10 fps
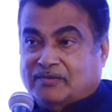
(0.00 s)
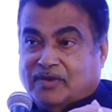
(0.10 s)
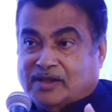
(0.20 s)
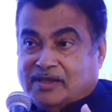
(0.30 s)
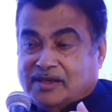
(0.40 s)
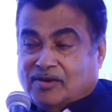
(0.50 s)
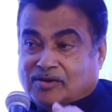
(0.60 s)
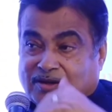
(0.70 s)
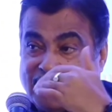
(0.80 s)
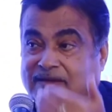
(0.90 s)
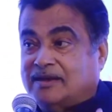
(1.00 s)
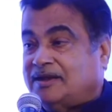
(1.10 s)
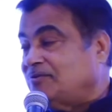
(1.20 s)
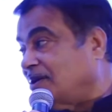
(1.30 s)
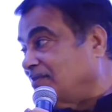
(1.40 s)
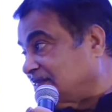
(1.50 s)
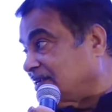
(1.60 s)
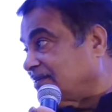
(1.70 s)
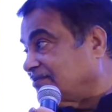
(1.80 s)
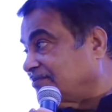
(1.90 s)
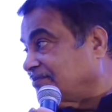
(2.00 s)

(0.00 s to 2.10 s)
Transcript: are working on alternative chemistry.